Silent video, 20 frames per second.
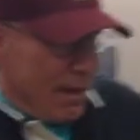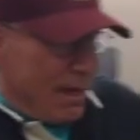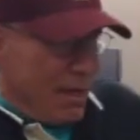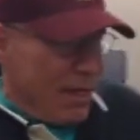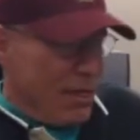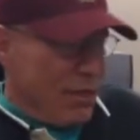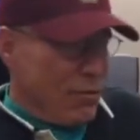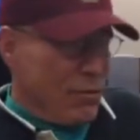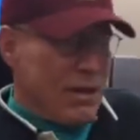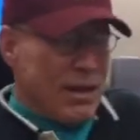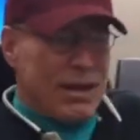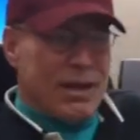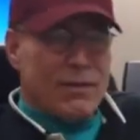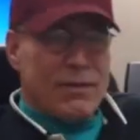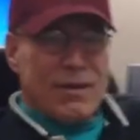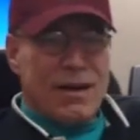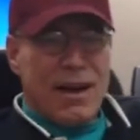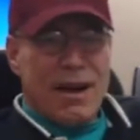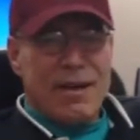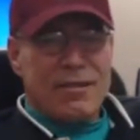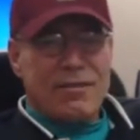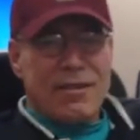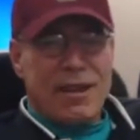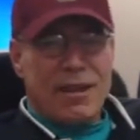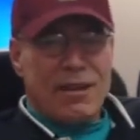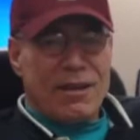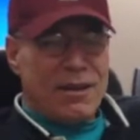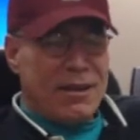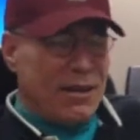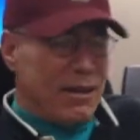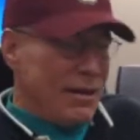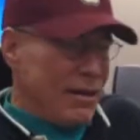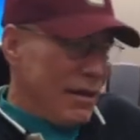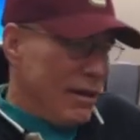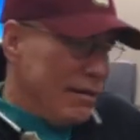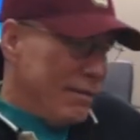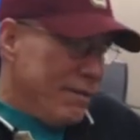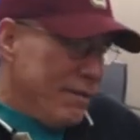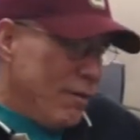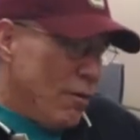Three, enough guys that can hit.
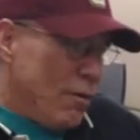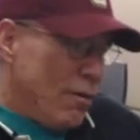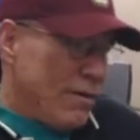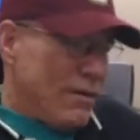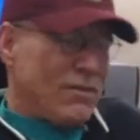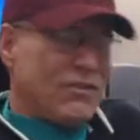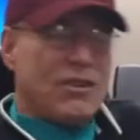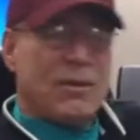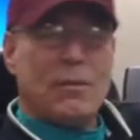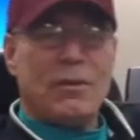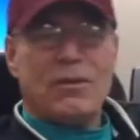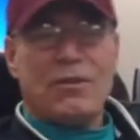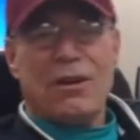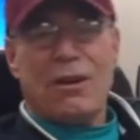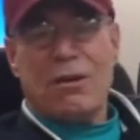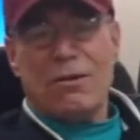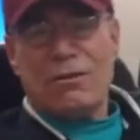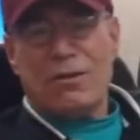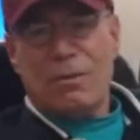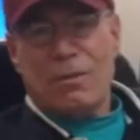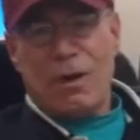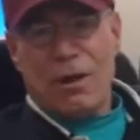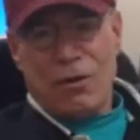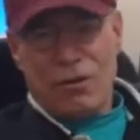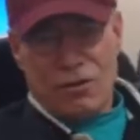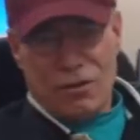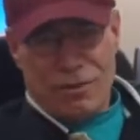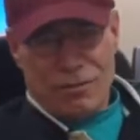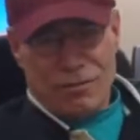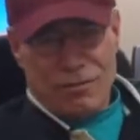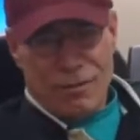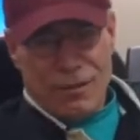And four, this Chipper Jones emotion.